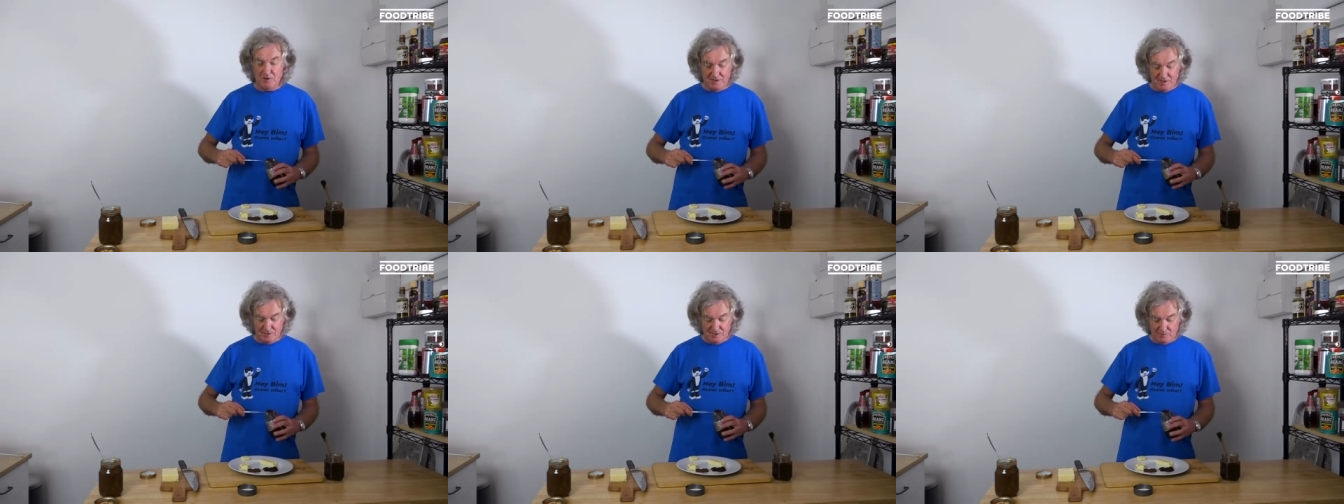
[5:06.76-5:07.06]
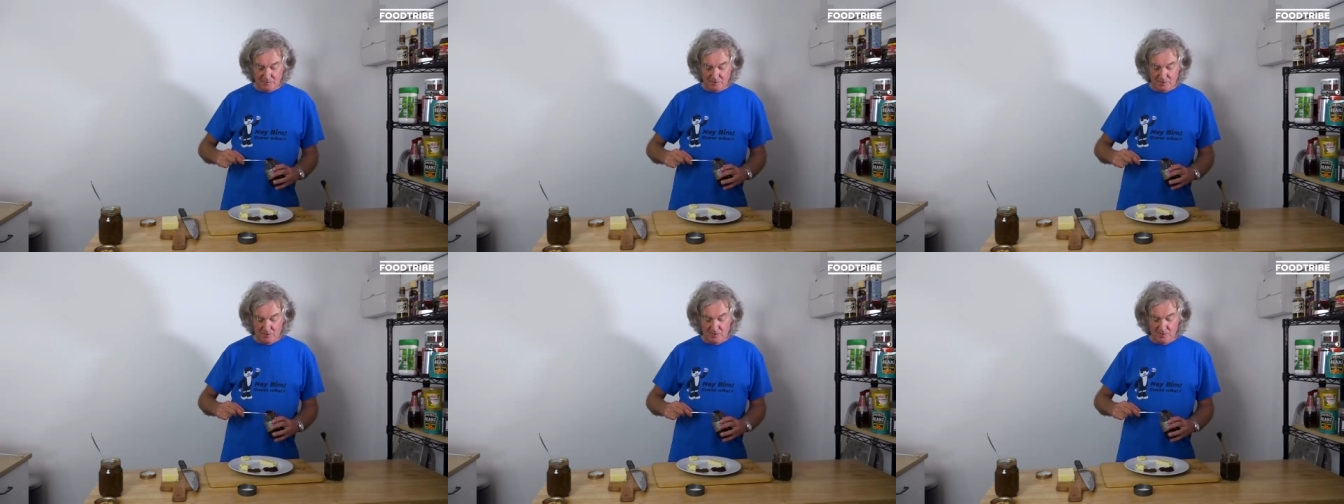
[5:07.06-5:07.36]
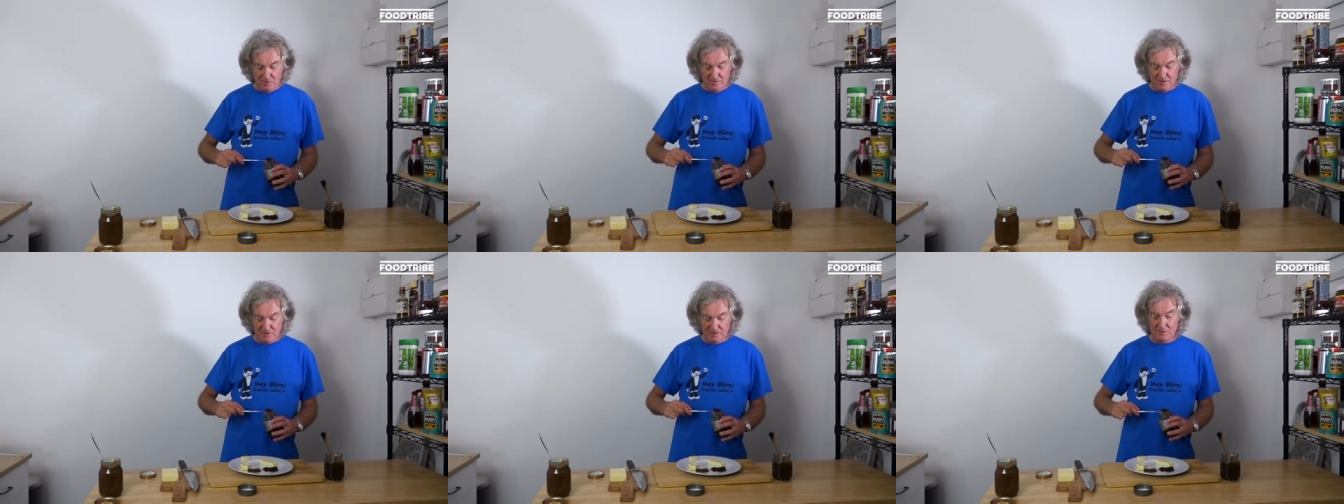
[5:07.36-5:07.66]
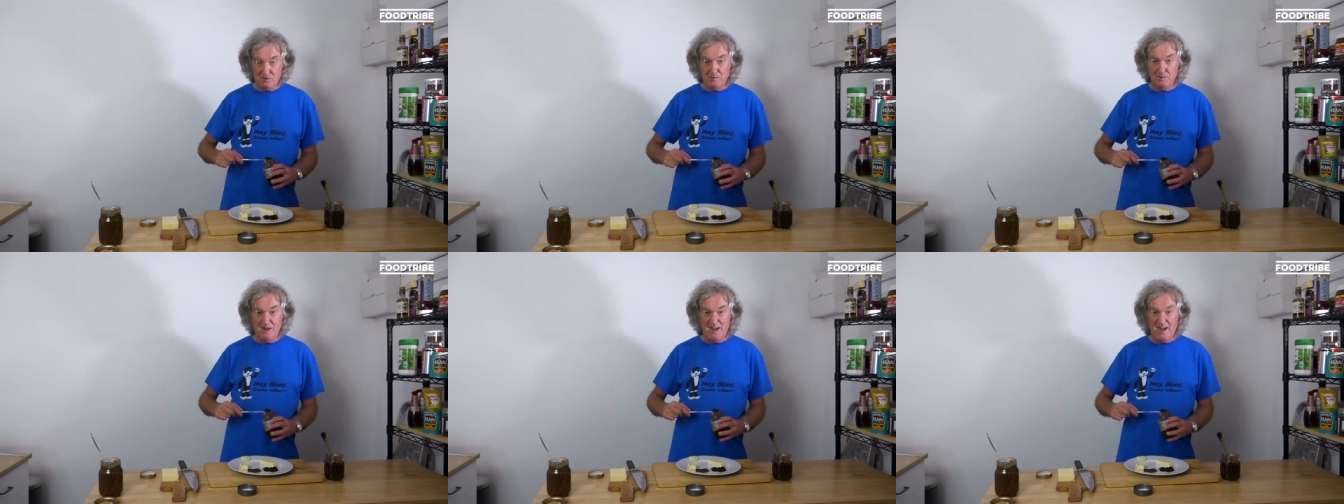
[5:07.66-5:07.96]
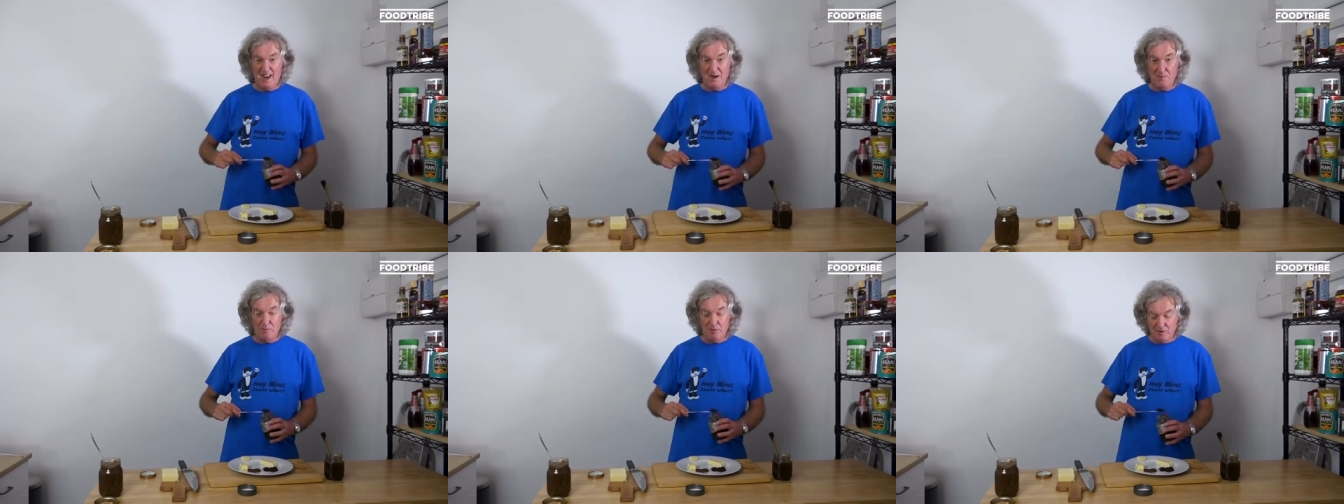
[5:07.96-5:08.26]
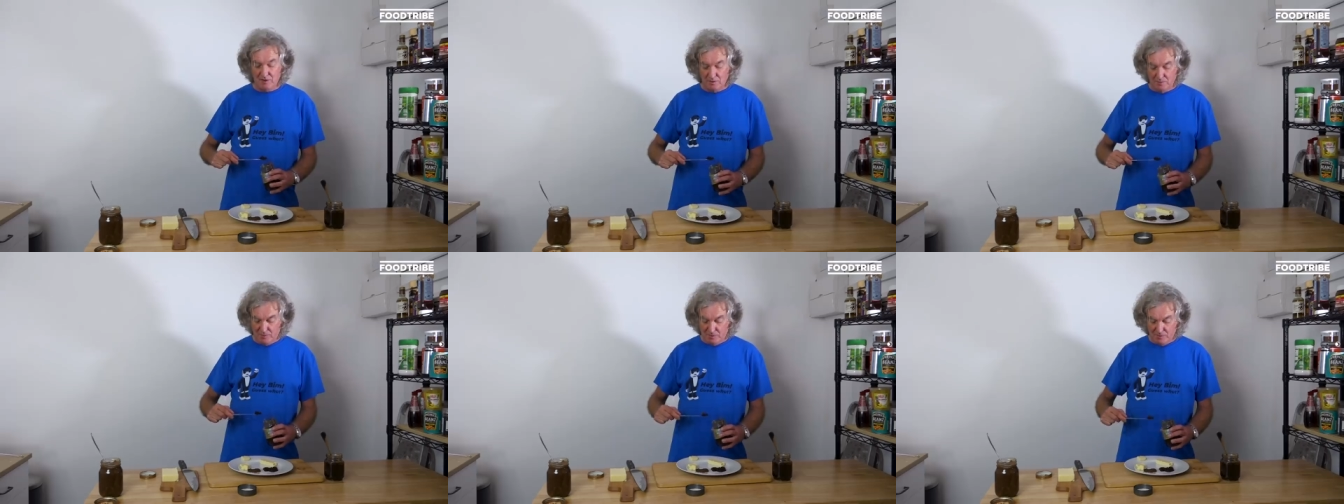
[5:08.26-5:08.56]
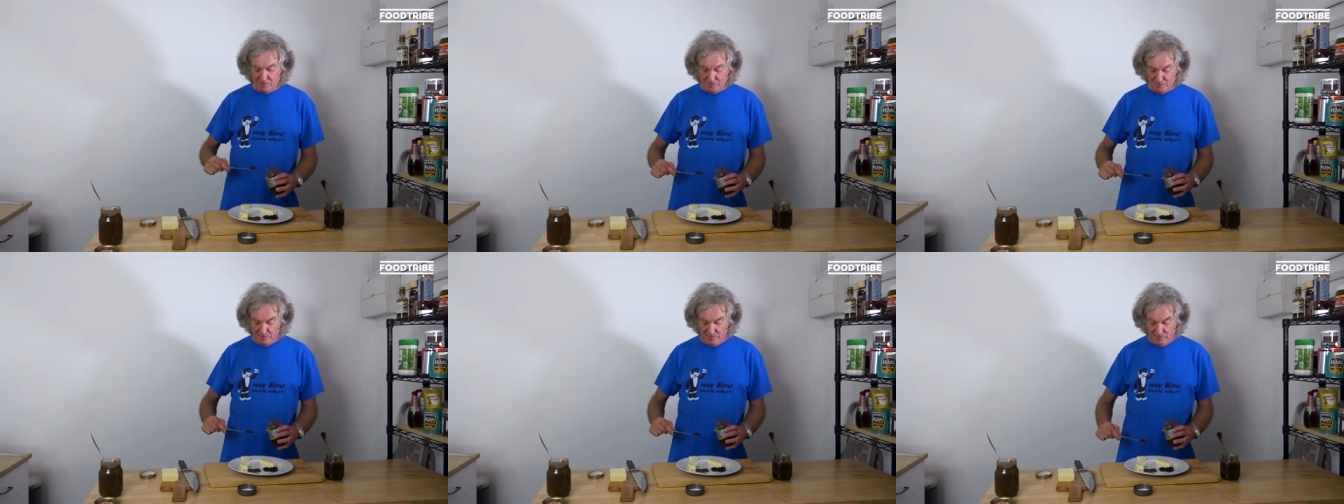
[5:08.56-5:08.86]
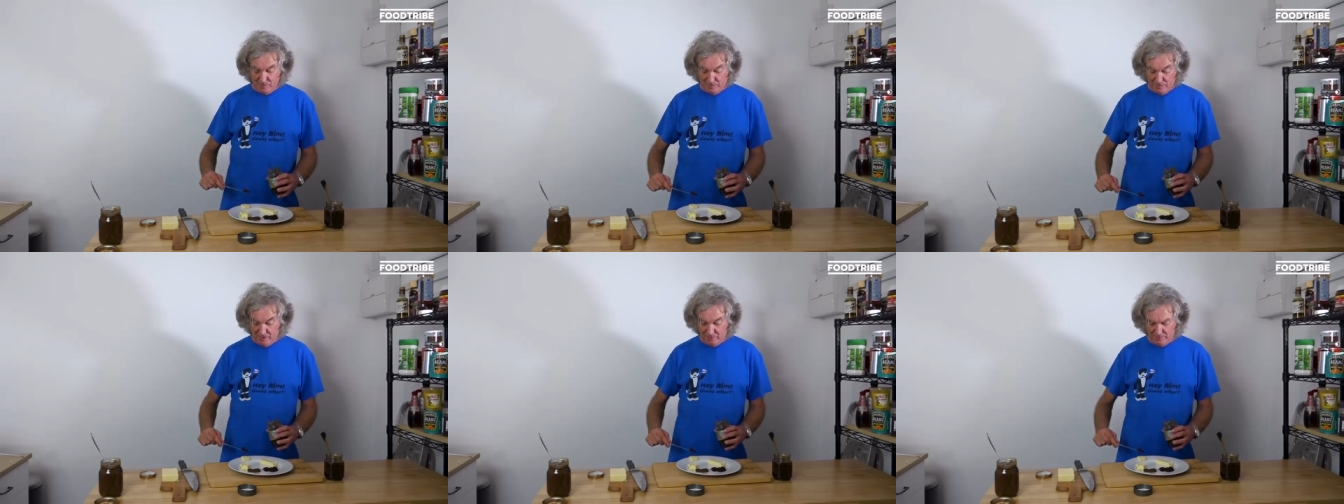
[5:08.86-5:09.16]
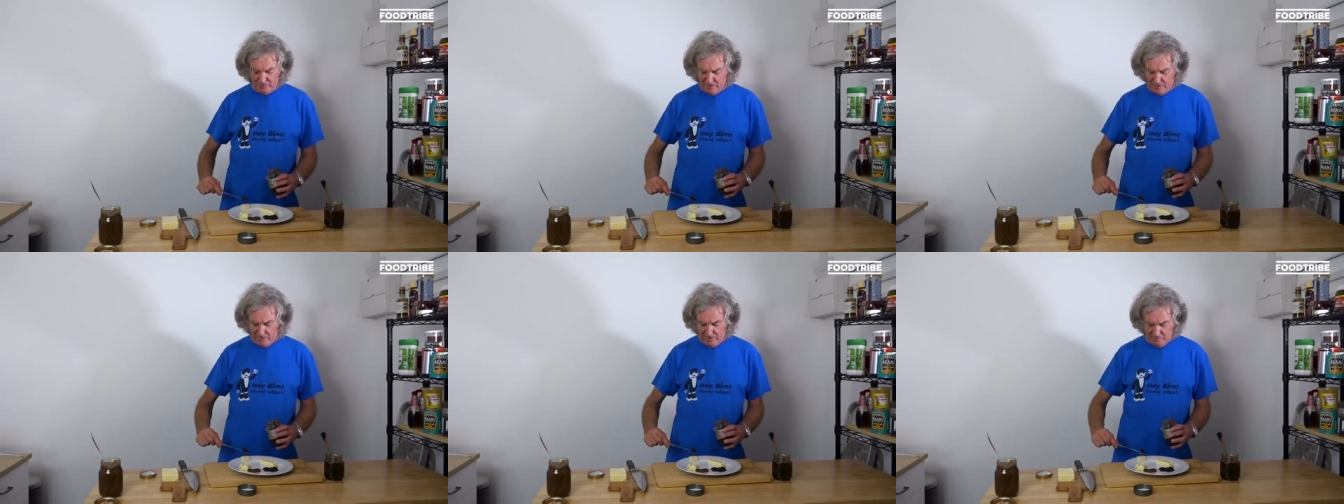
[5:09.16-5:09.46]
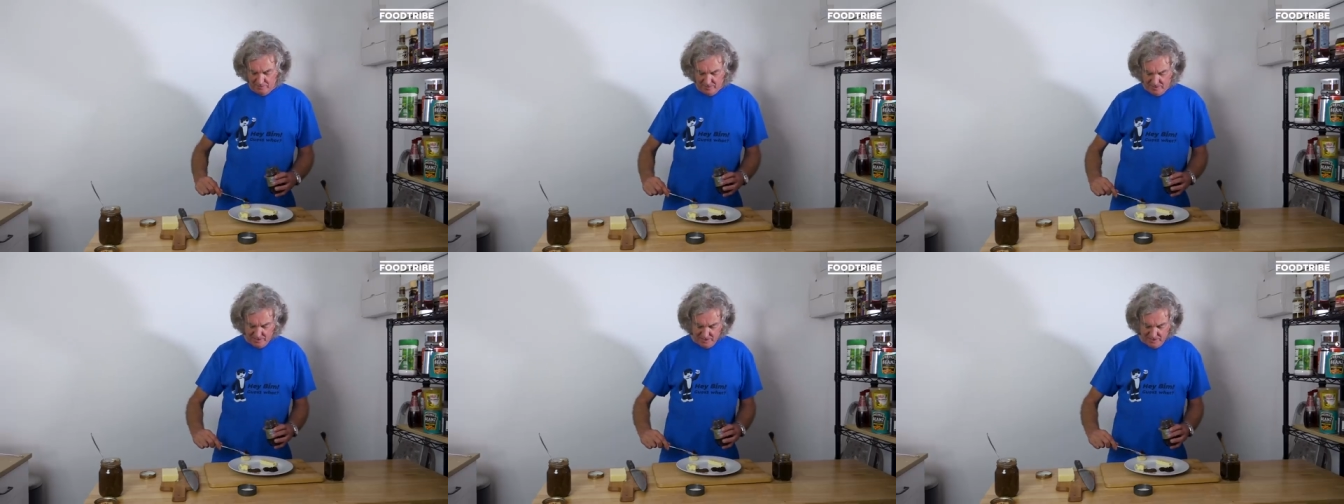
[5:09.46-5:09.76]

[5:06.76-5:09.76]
on this. I'm sorry if I seem to be labouring the point a bit, but you know,